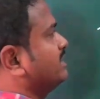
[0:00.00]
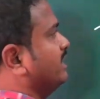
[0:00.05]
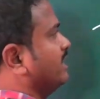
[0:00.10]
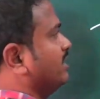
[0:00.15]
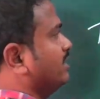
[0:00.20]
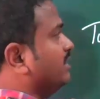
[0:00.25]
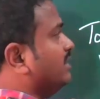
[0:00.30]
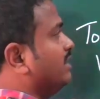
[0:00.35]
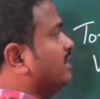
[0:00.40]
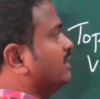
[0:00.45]

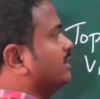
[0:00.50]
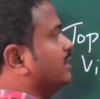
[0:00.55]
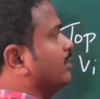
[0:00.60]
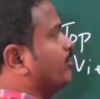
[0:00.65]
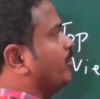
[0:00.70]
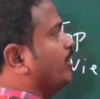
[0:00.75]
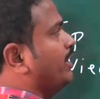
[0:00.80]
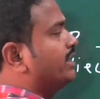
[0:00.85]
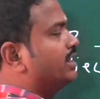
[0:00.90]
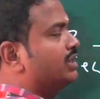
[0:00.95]
then the
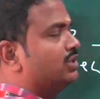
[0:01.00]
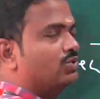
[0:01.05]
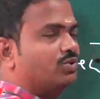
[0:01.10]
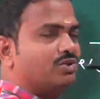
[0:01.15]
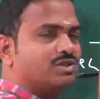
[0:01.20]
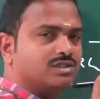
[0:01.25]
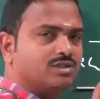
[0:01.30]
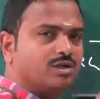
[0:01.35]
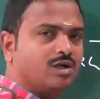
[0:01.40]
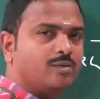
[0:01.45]
pointer
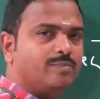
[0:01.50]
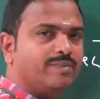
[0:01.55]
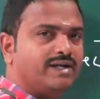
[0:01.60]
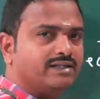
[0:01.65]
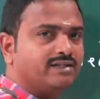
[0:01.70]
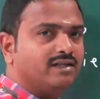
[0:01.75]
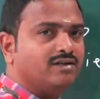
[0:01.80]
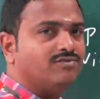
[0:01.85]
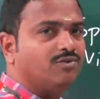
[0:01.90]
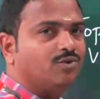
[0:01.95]
should stop
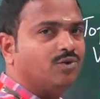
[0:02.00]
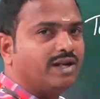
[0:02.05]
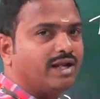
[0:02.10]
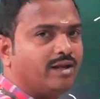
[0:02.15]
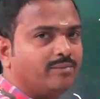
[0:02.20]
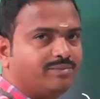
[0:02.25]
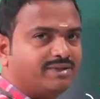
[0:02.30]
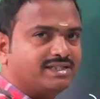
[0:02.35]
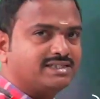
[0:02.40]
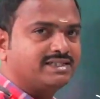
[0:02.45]
at the 4
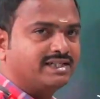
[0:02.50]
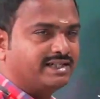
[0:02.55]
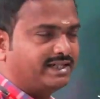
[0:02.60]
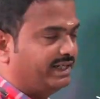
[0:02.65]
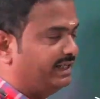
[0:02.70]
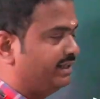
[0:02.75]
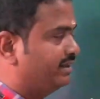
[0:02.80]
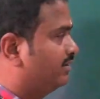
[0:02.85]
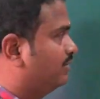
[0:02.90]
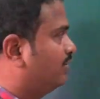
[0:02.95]
amperes
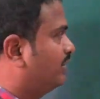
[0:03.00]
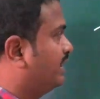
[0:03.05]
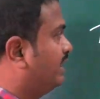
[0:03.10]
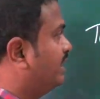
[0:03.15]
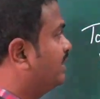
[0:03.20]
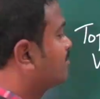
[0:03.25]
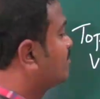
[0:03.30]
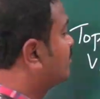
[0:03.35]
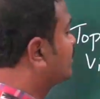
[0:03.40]
reading. Okay,